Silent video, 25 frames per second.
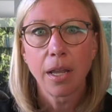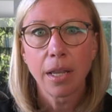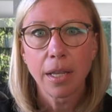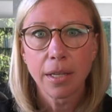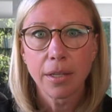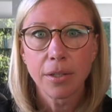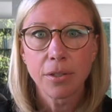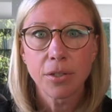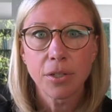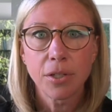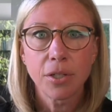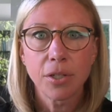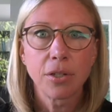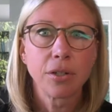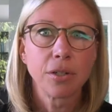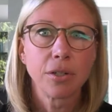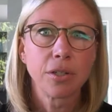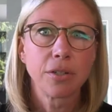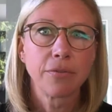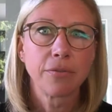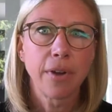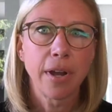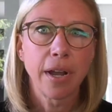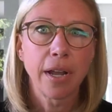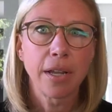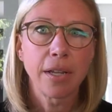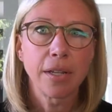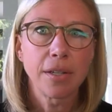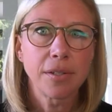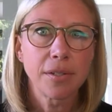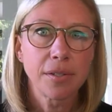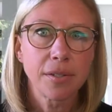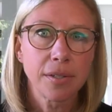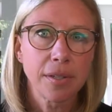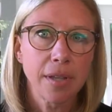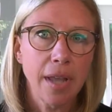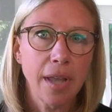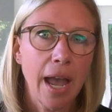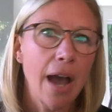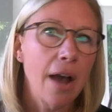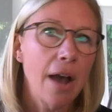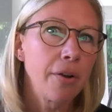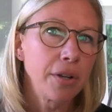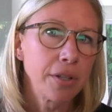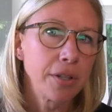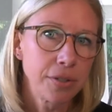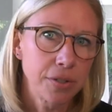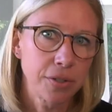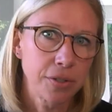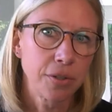into your device,
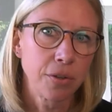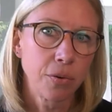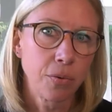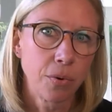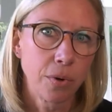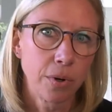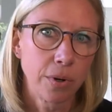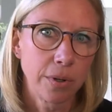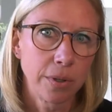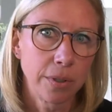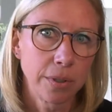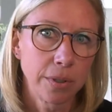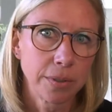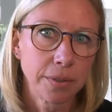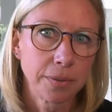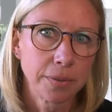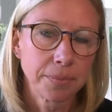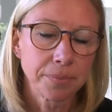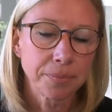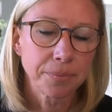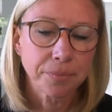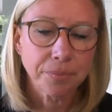out into the world.